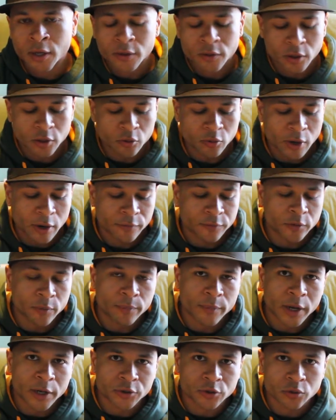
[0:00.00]
then you have
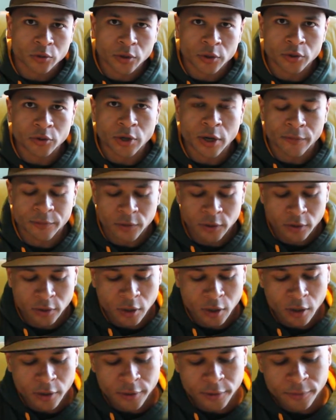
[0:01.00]
to measure it, you have to
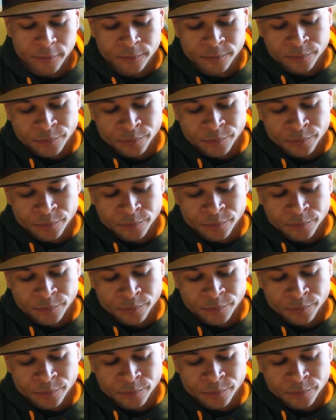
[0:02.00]
cut it.